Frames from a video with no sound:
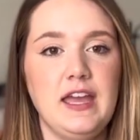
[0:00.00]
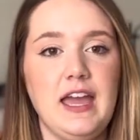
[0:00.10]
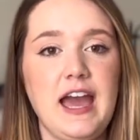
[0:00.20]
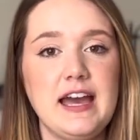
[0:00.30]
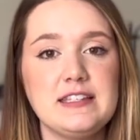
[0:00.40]
It
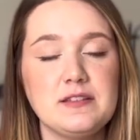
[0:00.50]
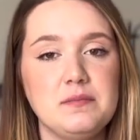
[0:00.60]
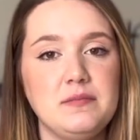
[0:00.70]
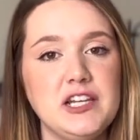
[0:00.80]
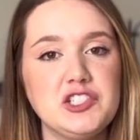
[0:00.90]
has
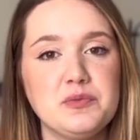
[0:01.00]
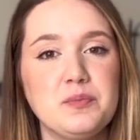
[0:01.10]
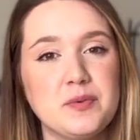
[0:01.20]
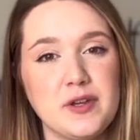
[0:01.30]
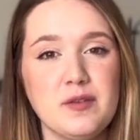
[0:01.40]
mesh
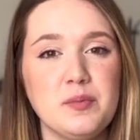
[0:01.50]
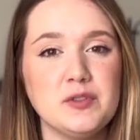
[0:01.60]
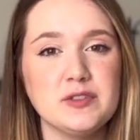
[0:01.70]
breathable